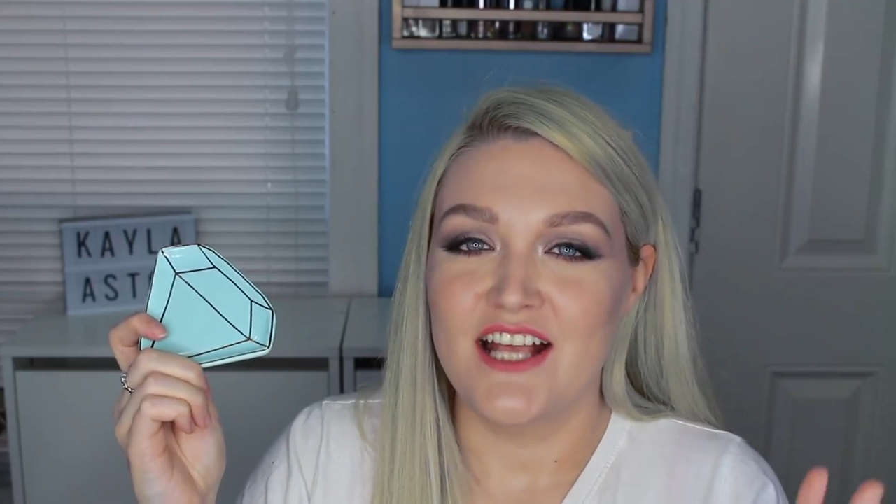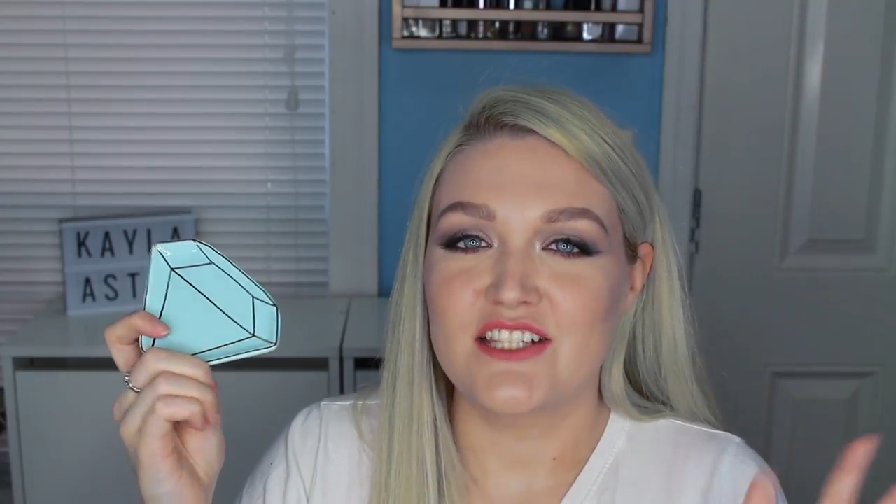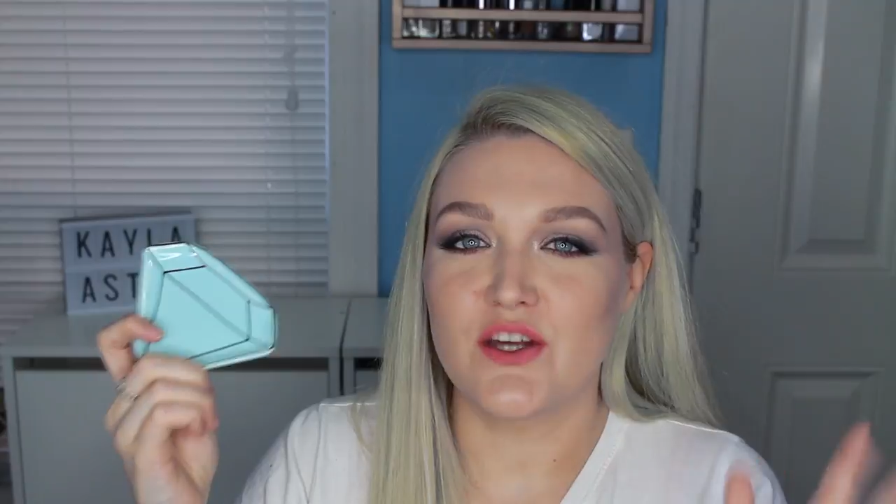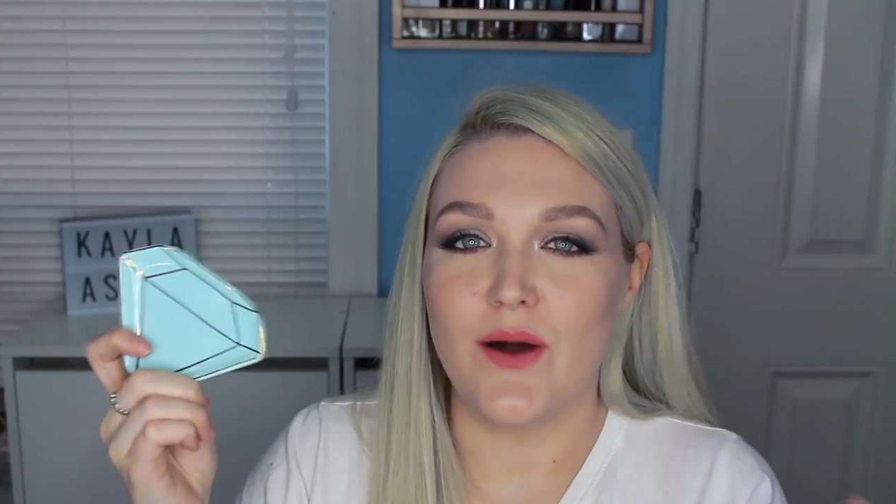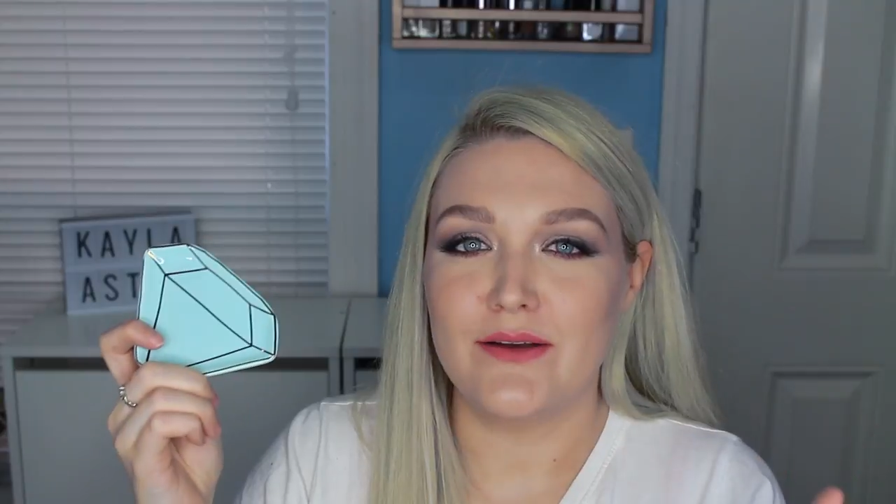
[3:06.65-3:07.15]

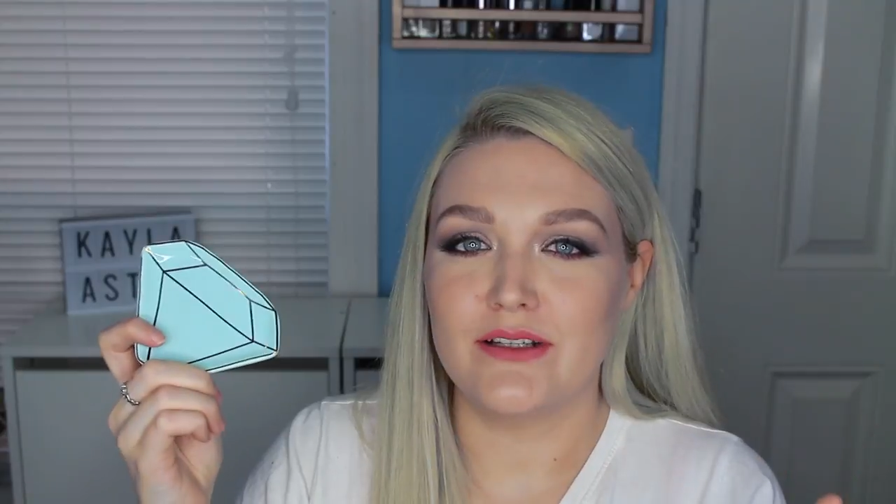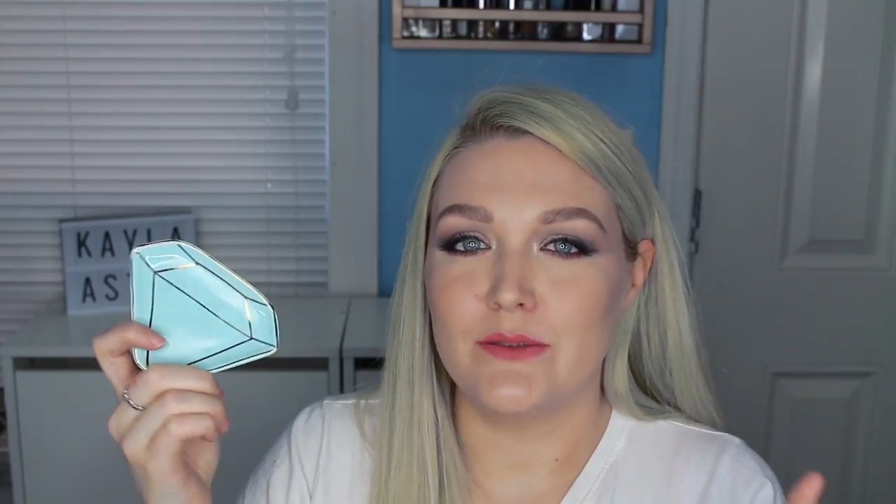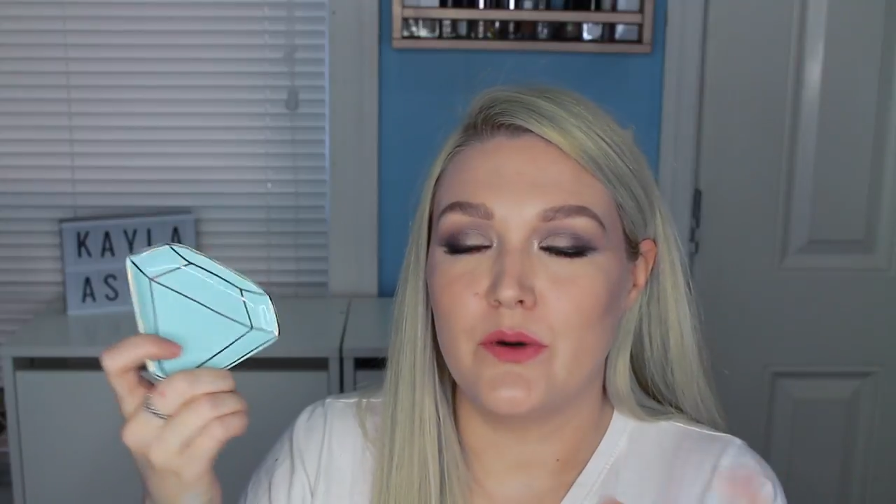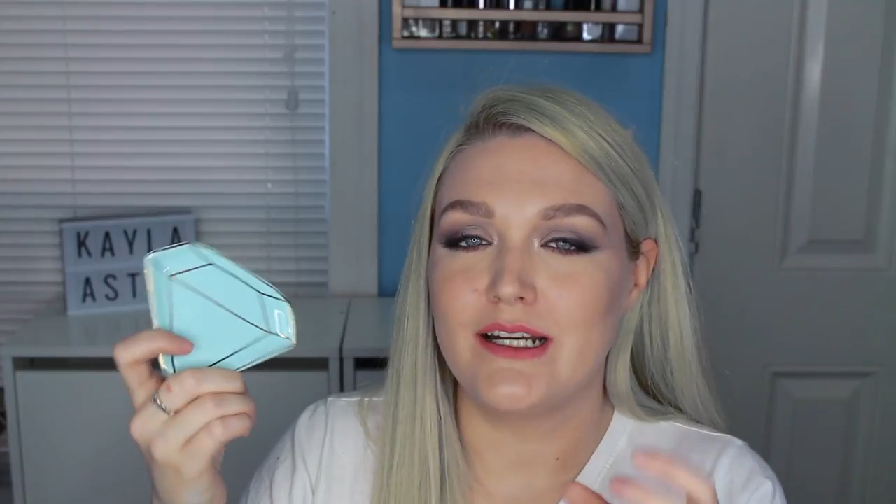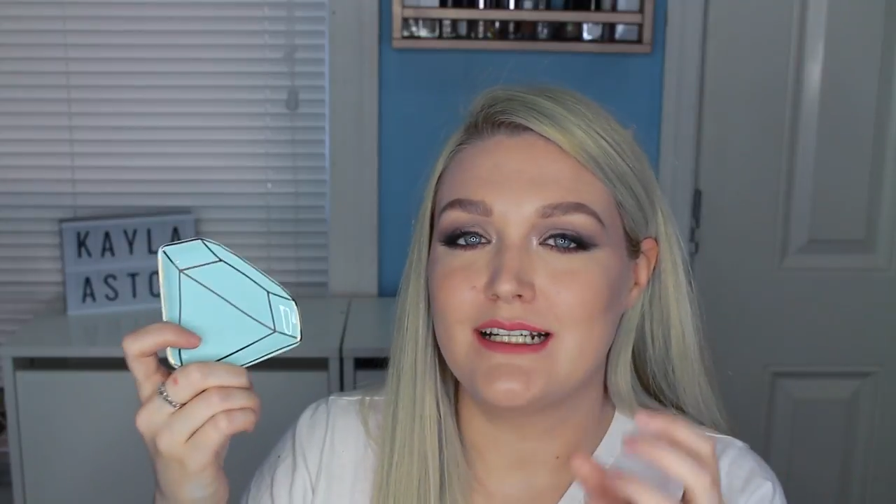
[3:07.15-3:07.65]
So I
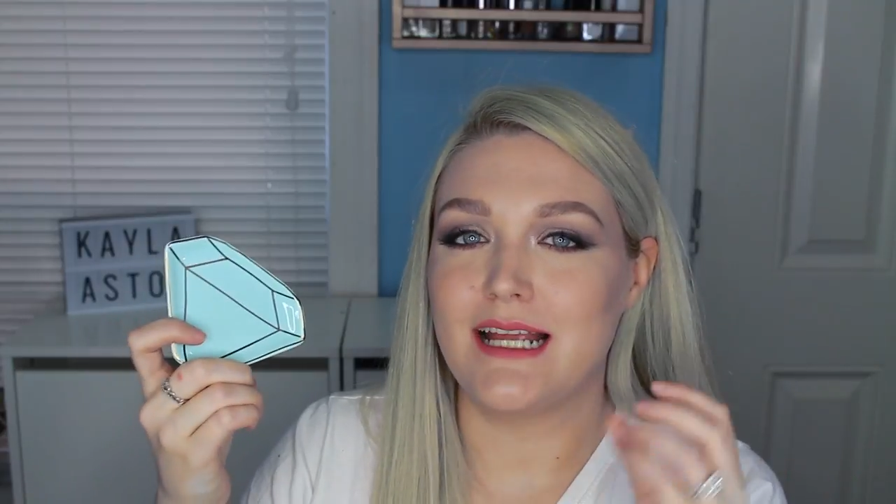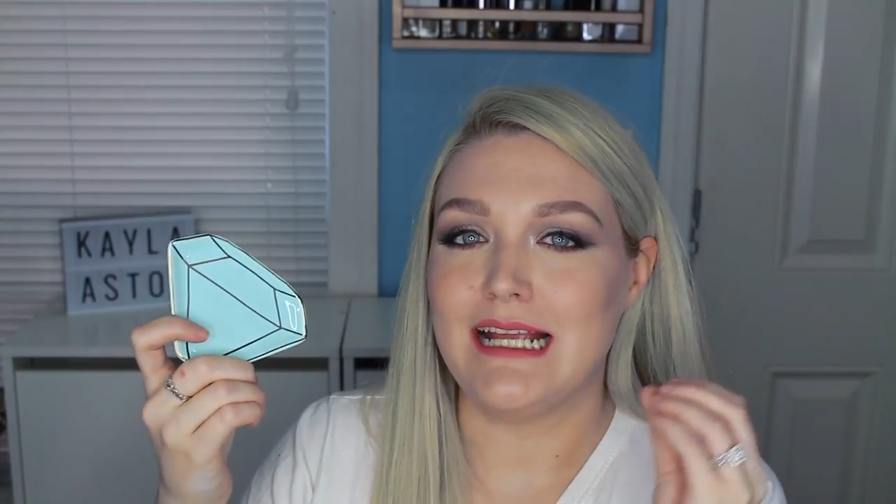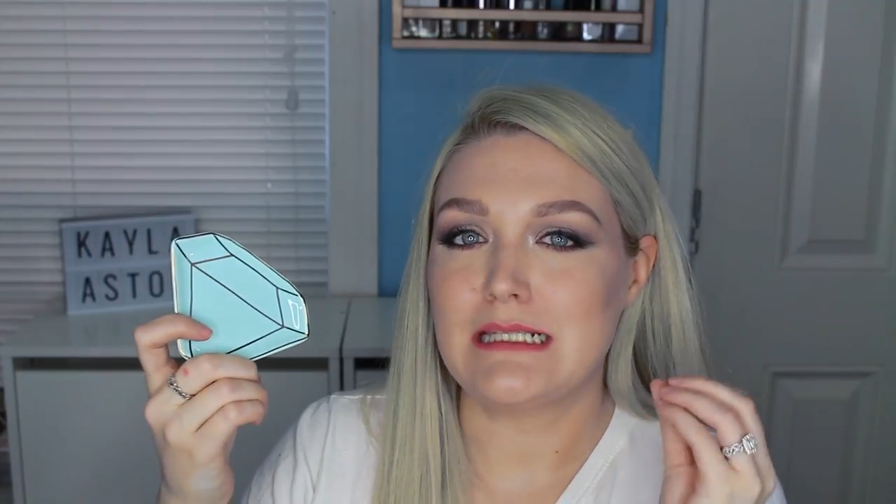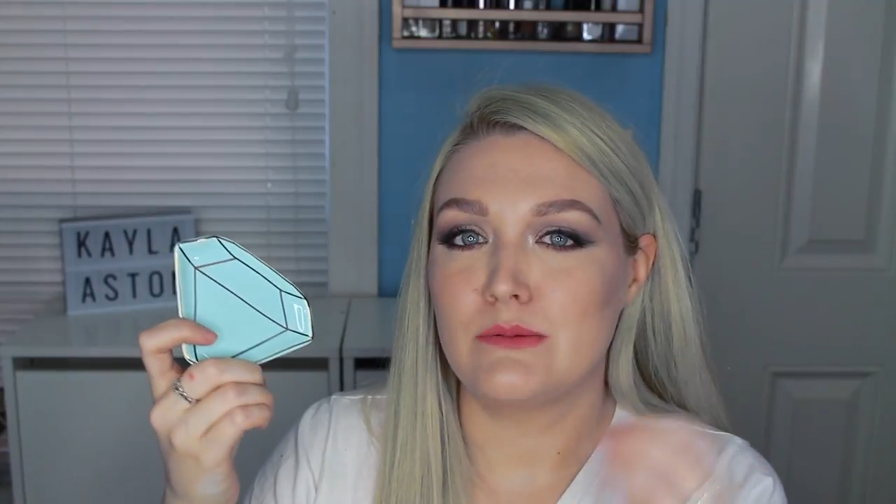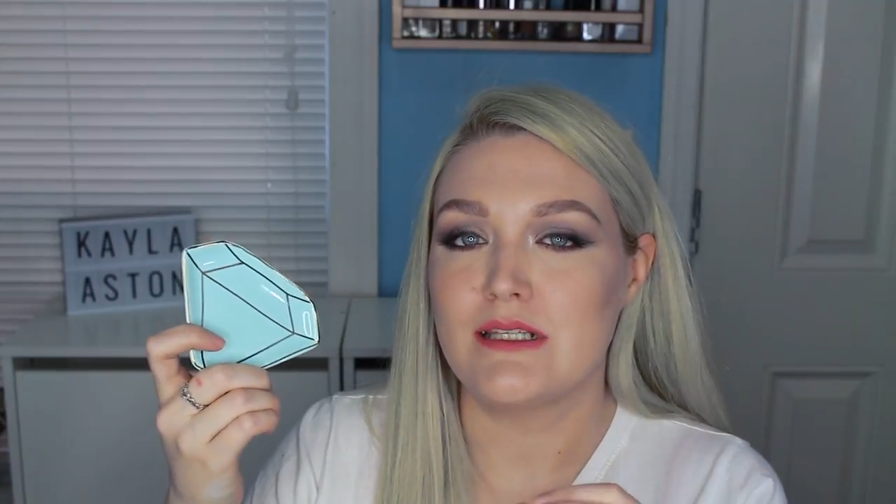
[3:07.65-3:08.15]
really wanted
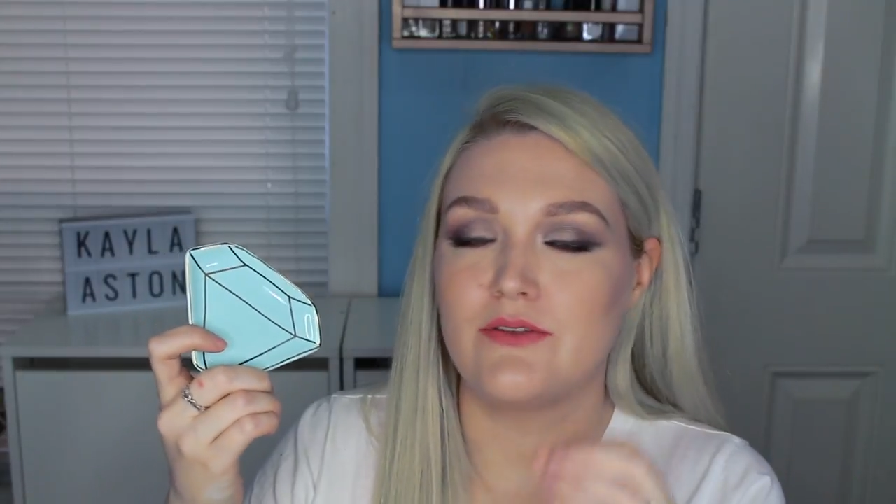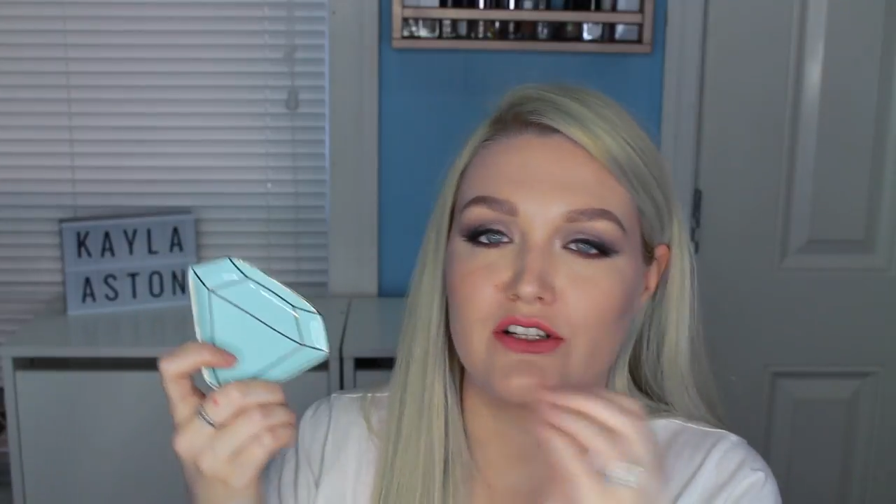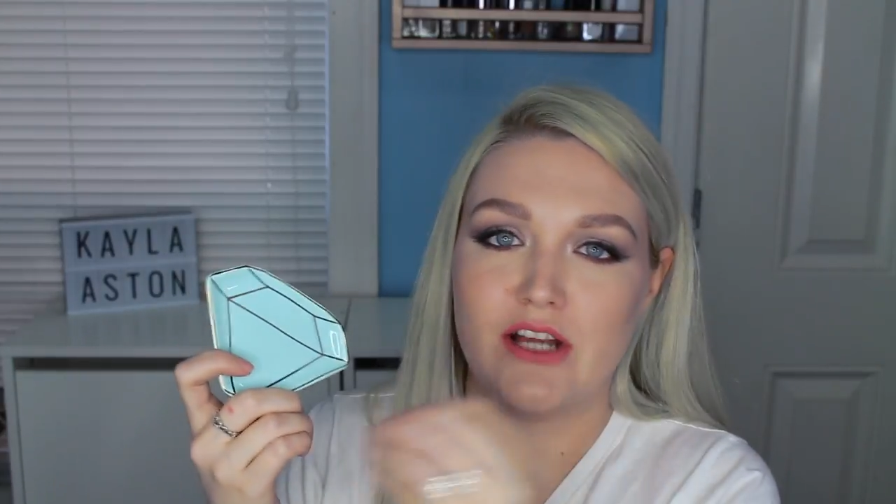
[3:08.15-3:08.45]
a specific